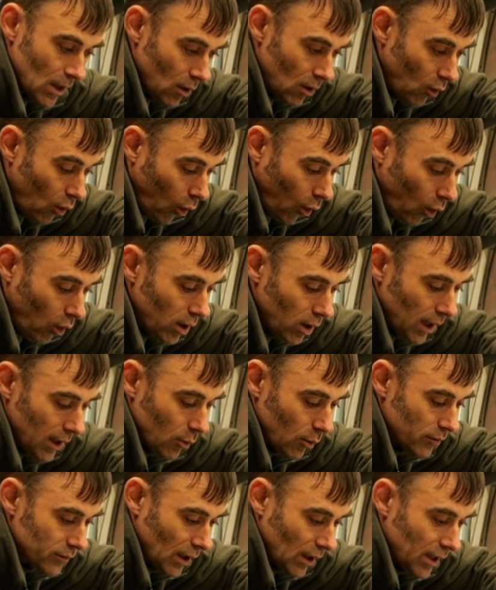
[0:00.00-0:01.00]
or like
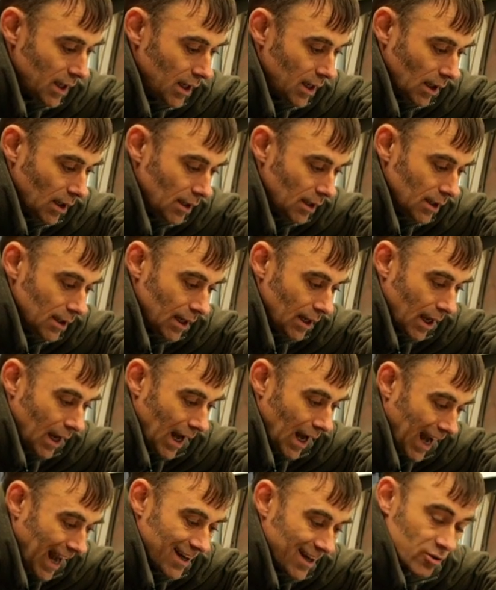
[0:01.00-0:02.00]
we've done here, an
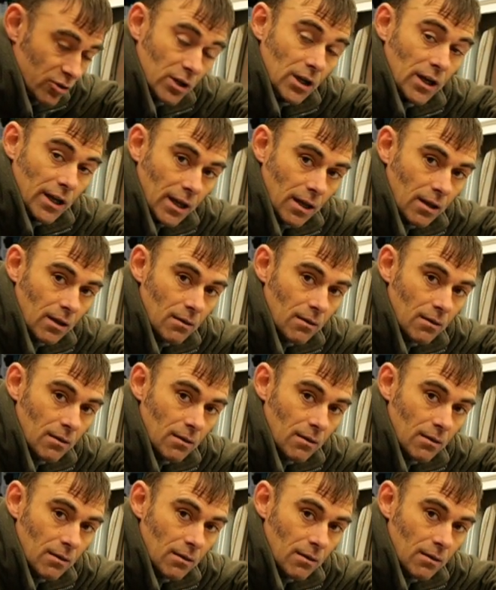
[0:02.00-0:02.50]
electrically